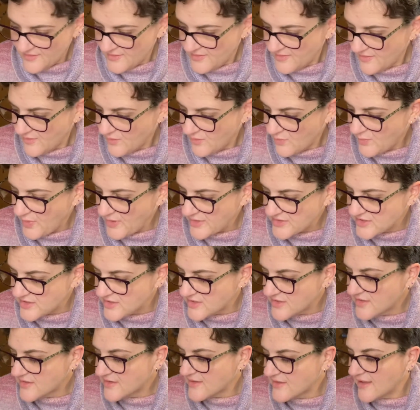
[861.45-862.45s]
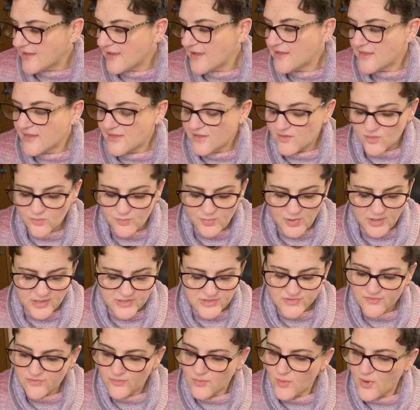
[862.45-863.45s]
Little punch. I like the little punch
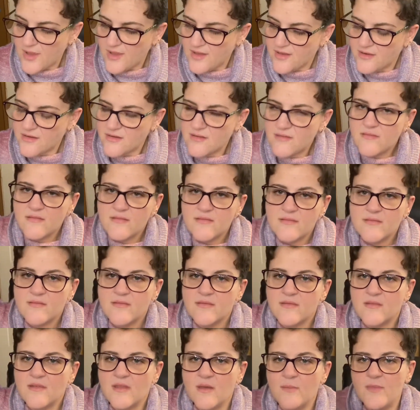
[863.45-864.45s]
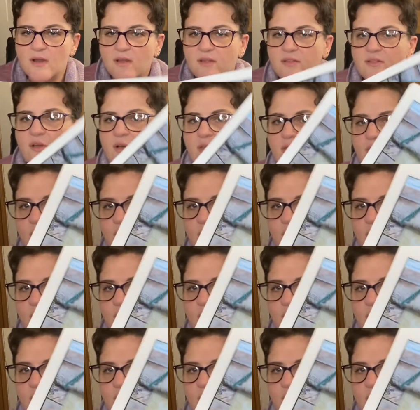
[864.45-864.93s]
of red amongst all the